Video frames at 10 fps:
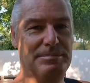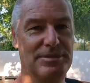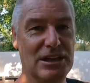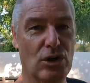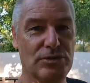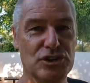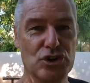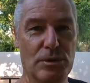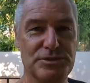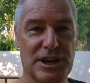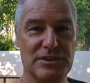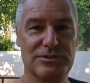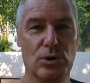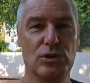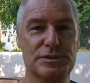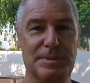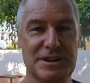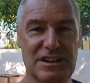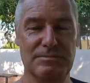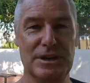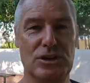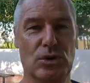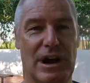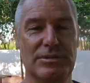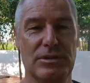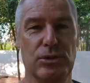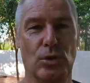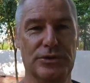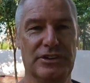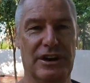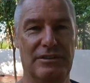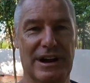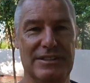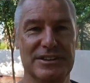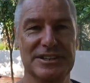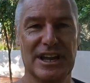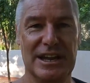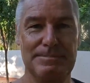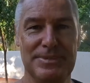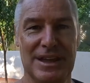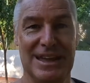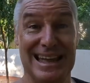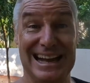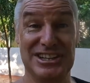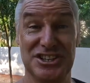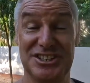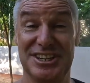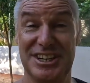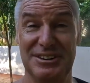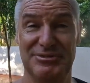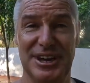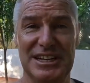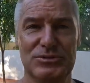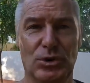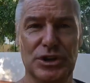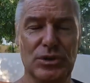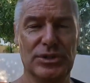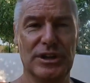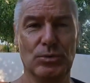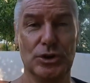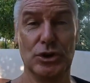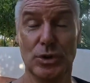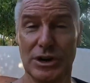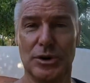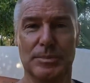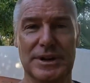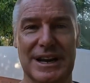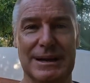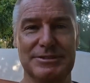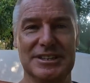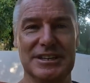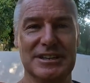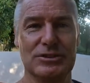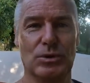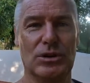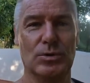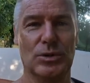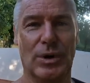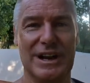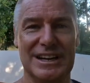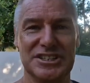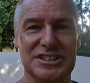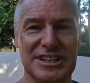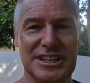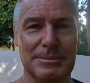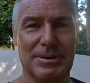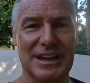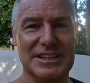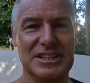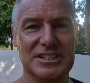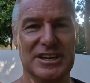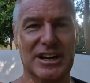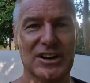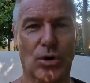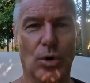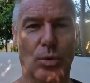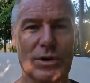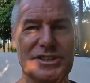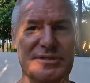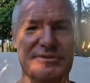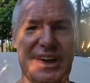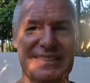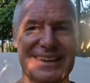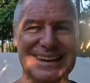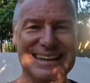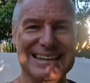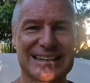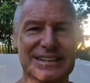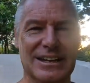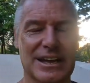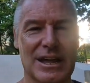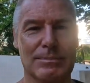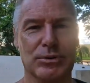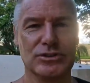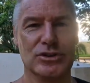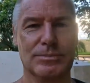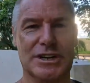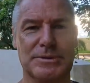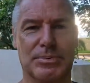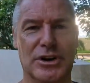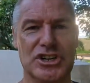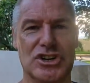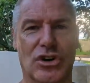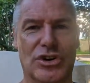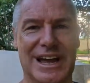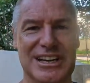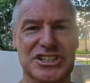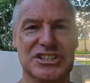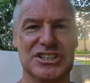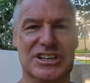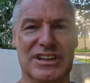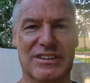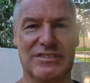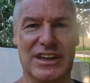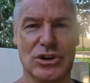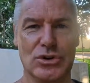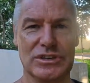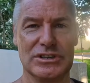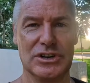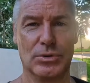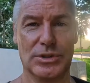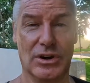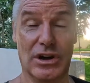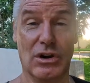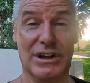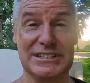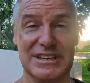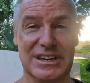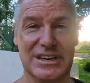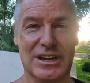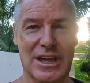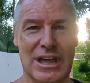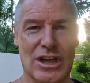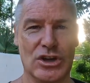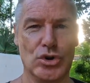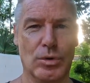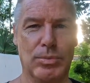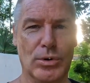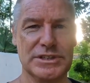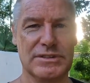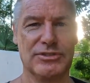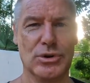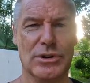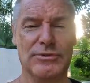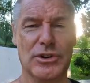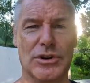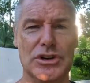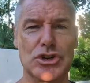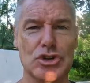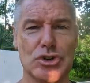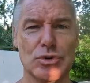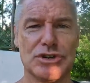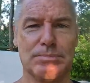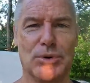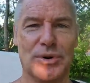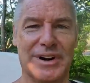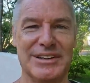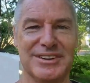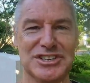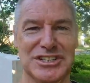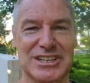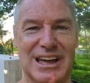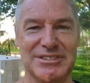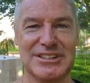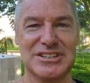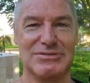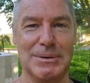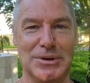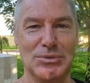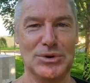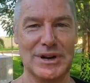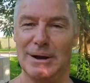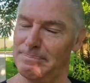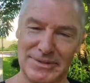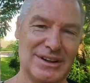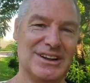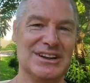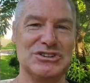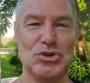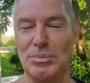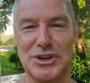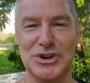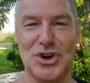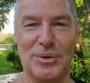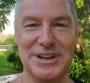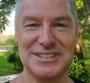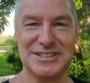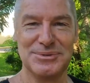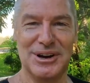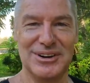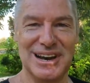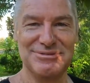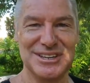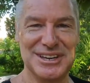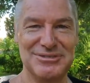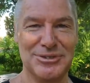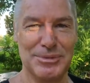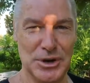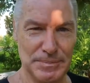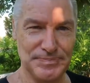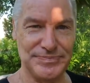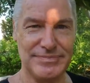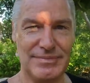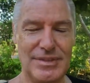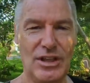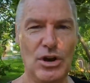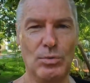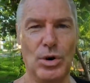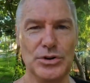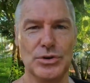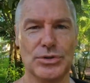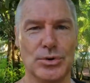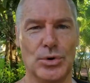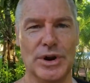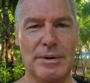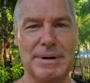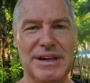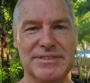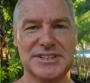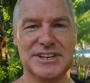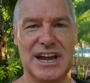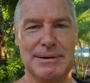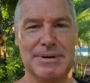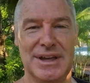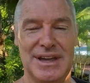They got the job done, of course, but give me your other thoughts around this game. Argentinian fans, what do you think? Were you a little bit upset as well with the way Argentina played yesterday, or was it a fact that England put too much pressure on Argentina that they couldn't deal with? I'd like to hear your points of view, and if you're a neutral supporter out there just loving this Rugby World Cup, drop me your comments as well. I'd love to hear from you on what you thought about this game.